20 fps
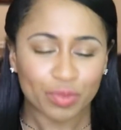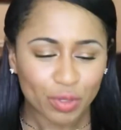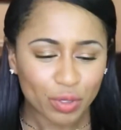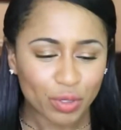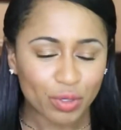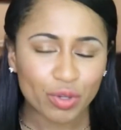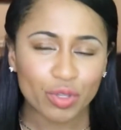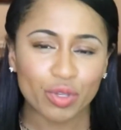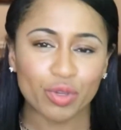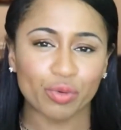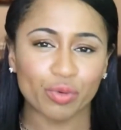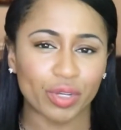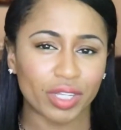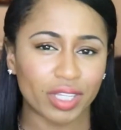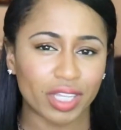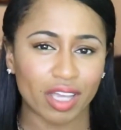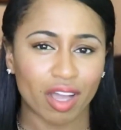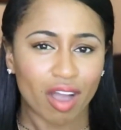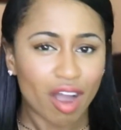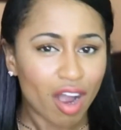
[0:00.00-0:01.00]
who you
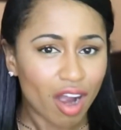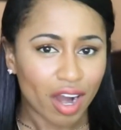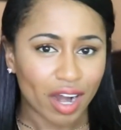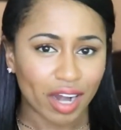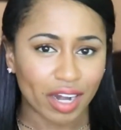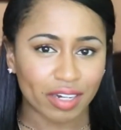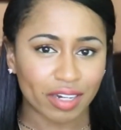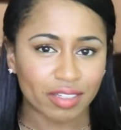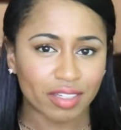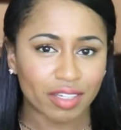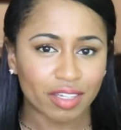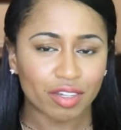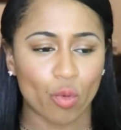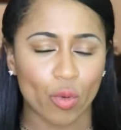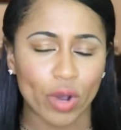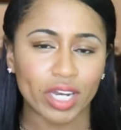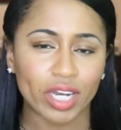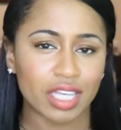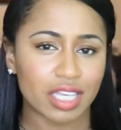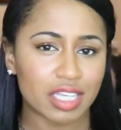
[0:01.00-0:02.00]
really are.
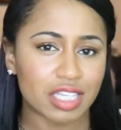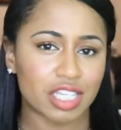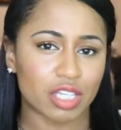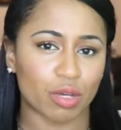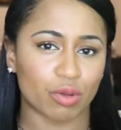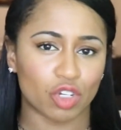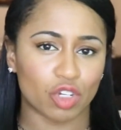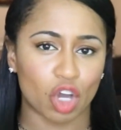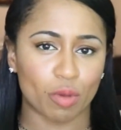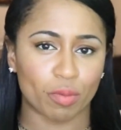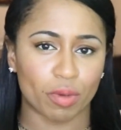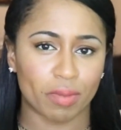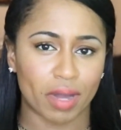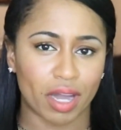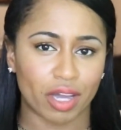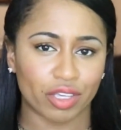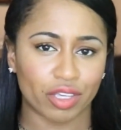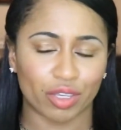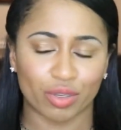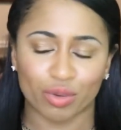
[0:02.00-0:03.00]
What is so dope
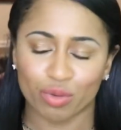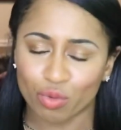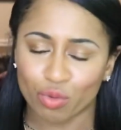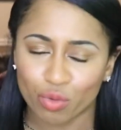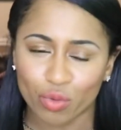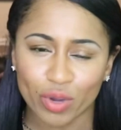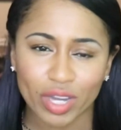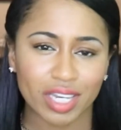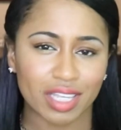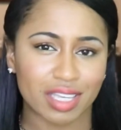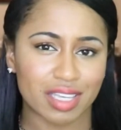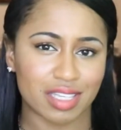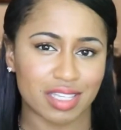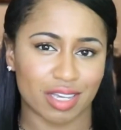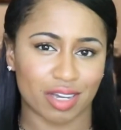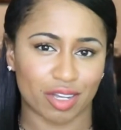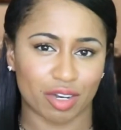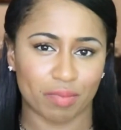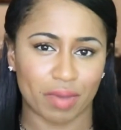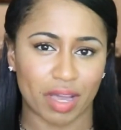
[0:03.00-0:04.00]
about you? What is
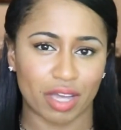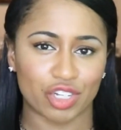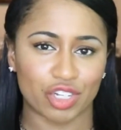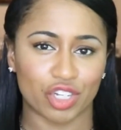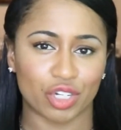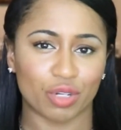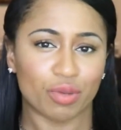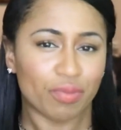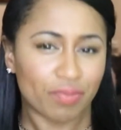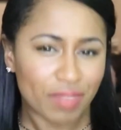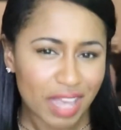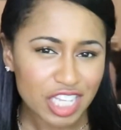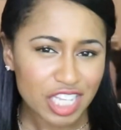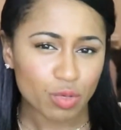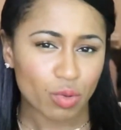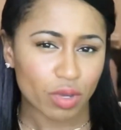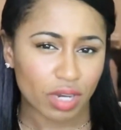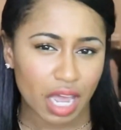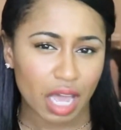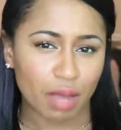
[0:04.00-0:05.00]
good about you? That's
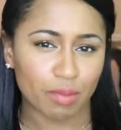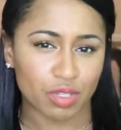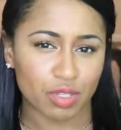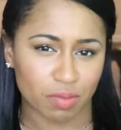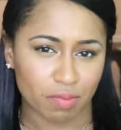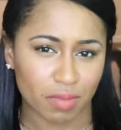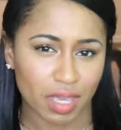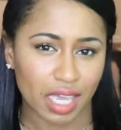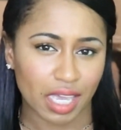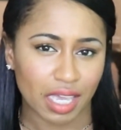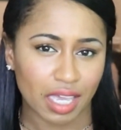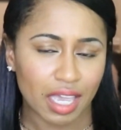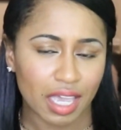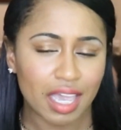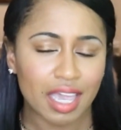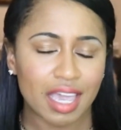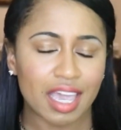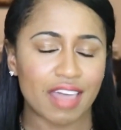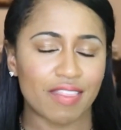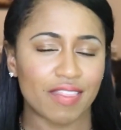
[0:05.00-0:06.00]
what helped me.
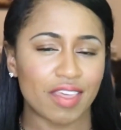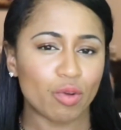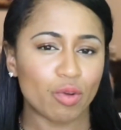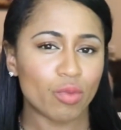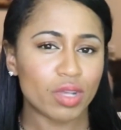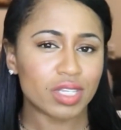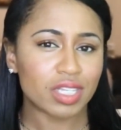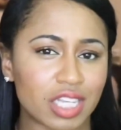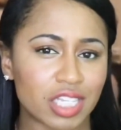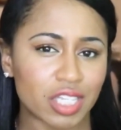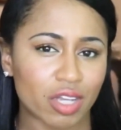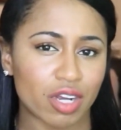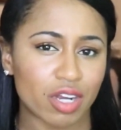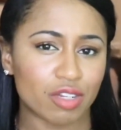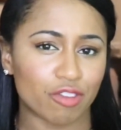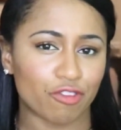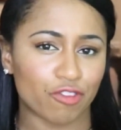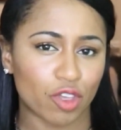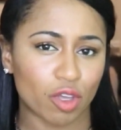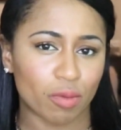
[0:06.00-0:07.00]
And then once I started
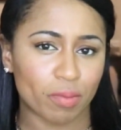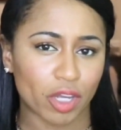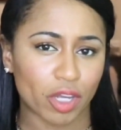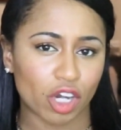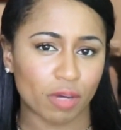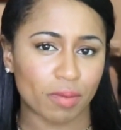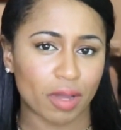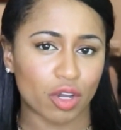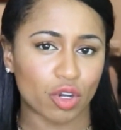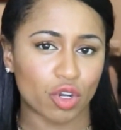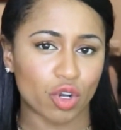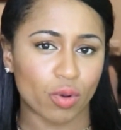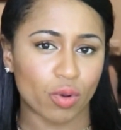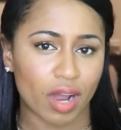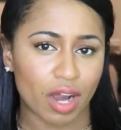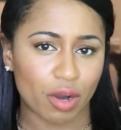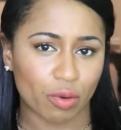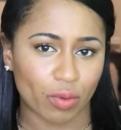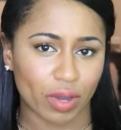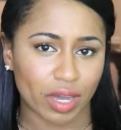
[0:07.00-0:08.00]
to feel better about who
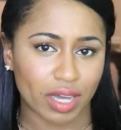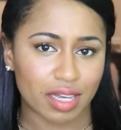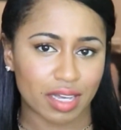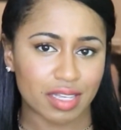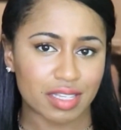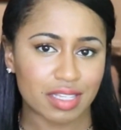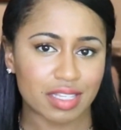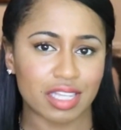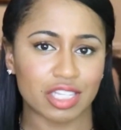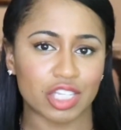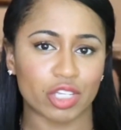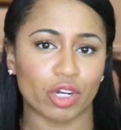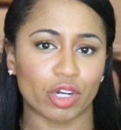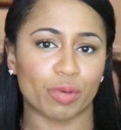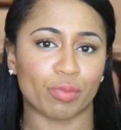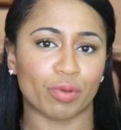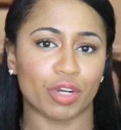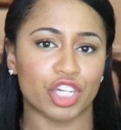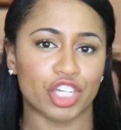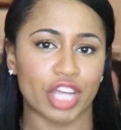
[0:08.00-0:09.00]
I was and
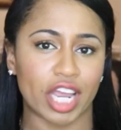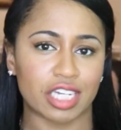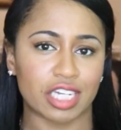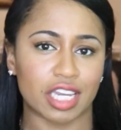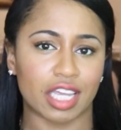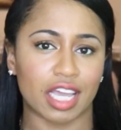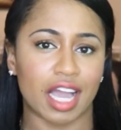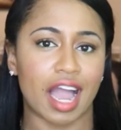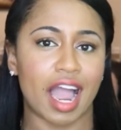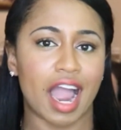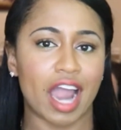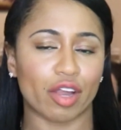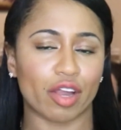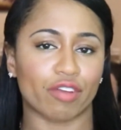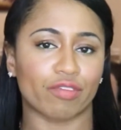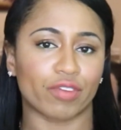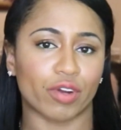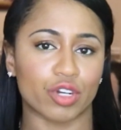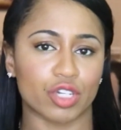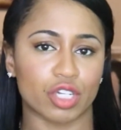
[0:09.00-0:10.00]
started projecting a higher
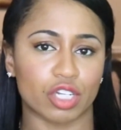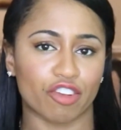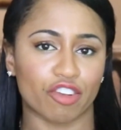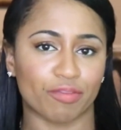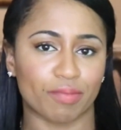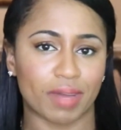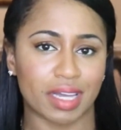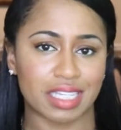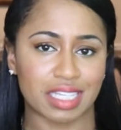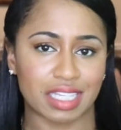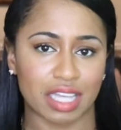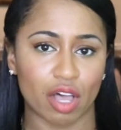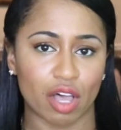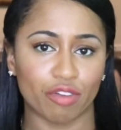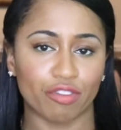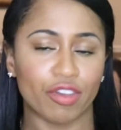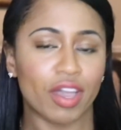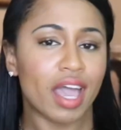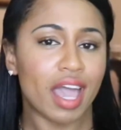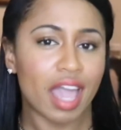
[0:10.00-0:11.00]
version of
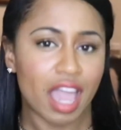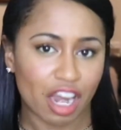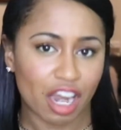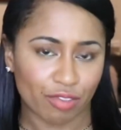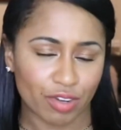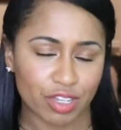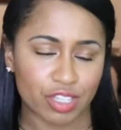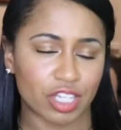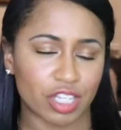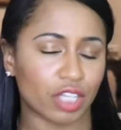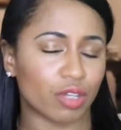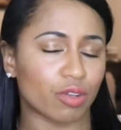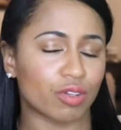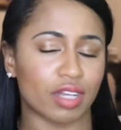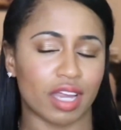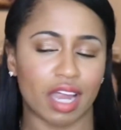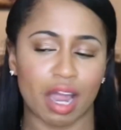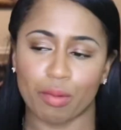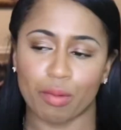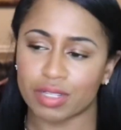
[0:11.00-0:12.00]
myself, every single
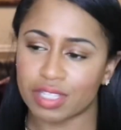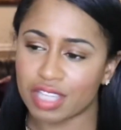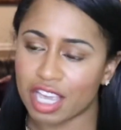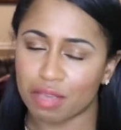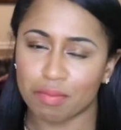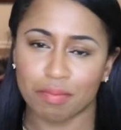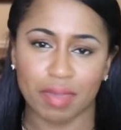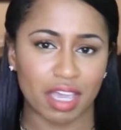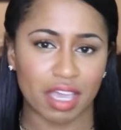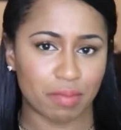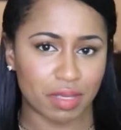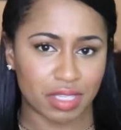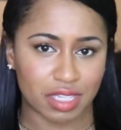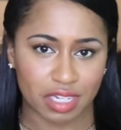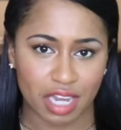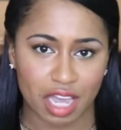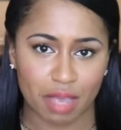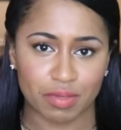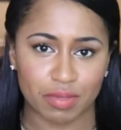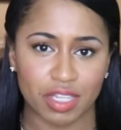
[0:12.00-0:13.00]
day I would take baby
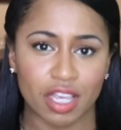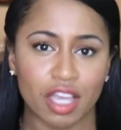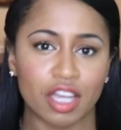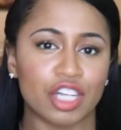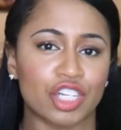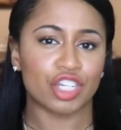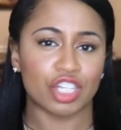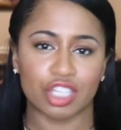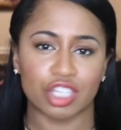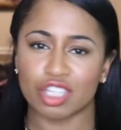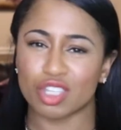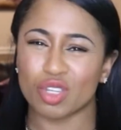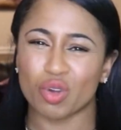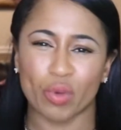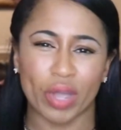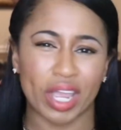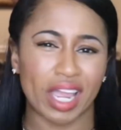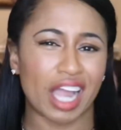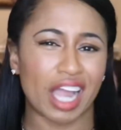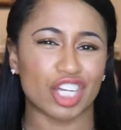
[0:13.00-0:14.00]
steps, just in the
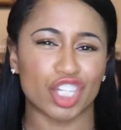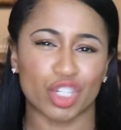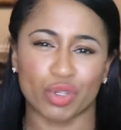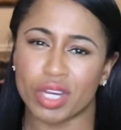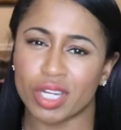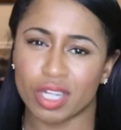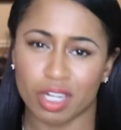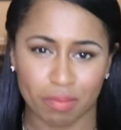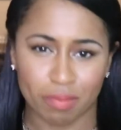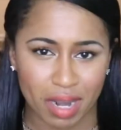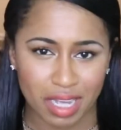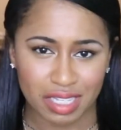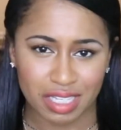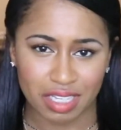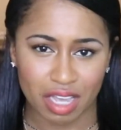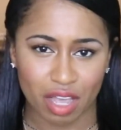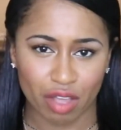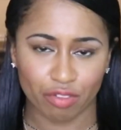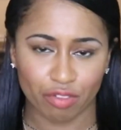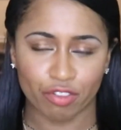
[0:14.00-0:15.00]
way I treated
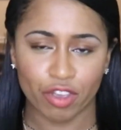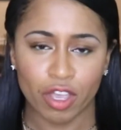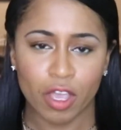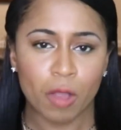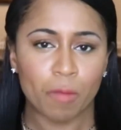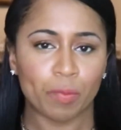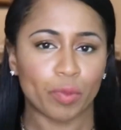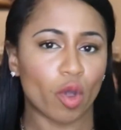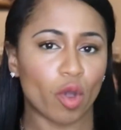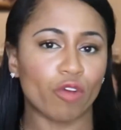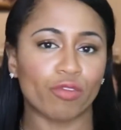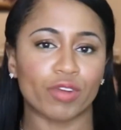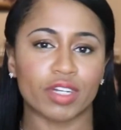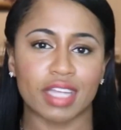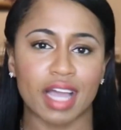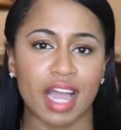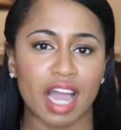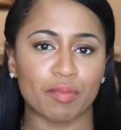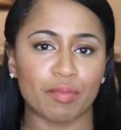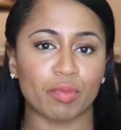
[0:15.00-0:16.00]
myself. Over
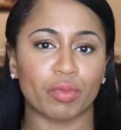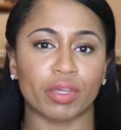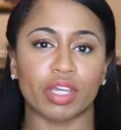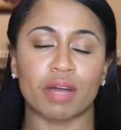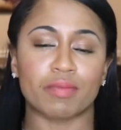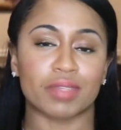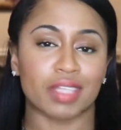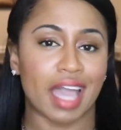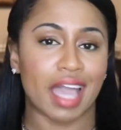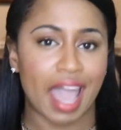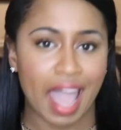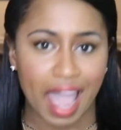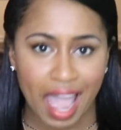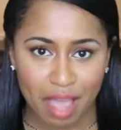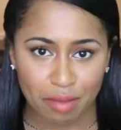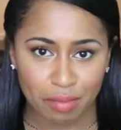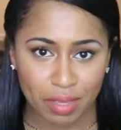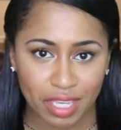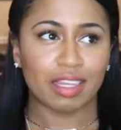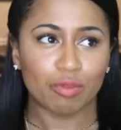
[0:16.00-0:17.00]
time, it becomes a
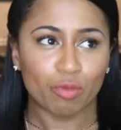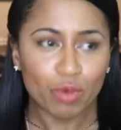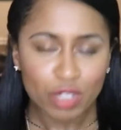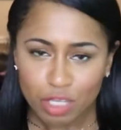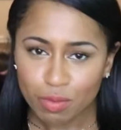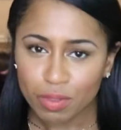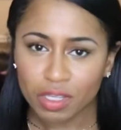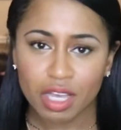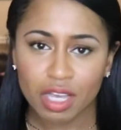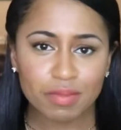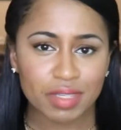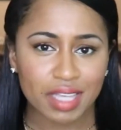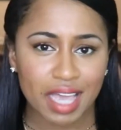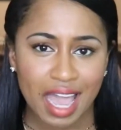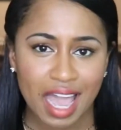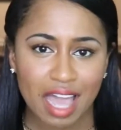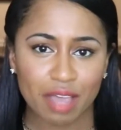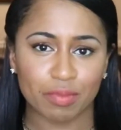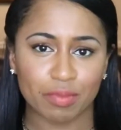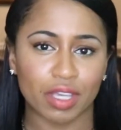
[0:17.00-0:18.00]
habit. Once it becomes a
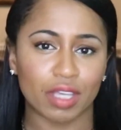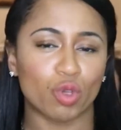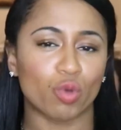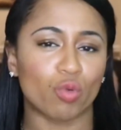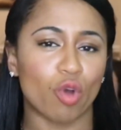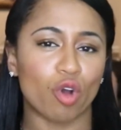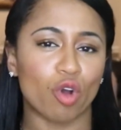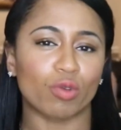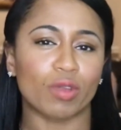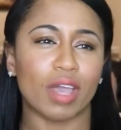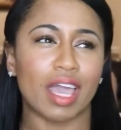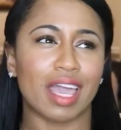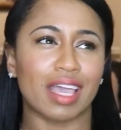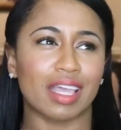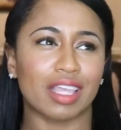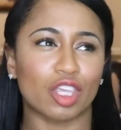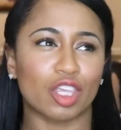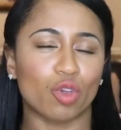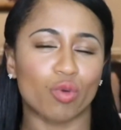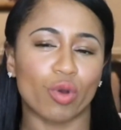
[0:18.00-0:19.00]
habit, you
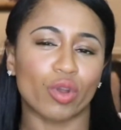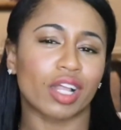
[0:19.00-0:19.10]
won't